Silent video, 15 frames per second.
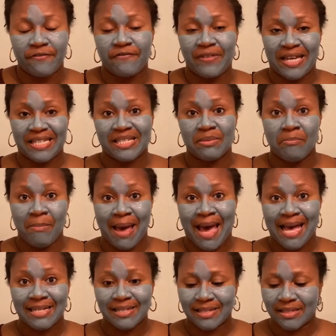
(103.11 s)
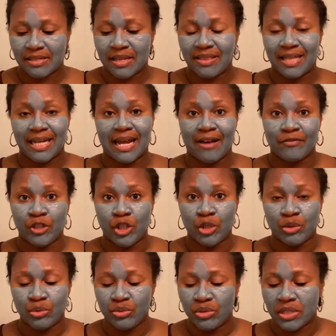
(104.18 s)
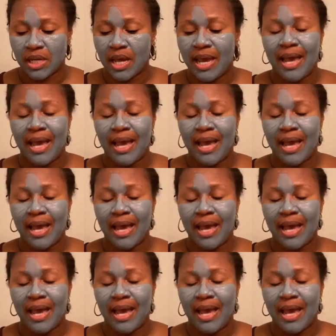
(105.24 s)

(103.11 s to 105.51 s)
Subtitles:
face masks that I've used,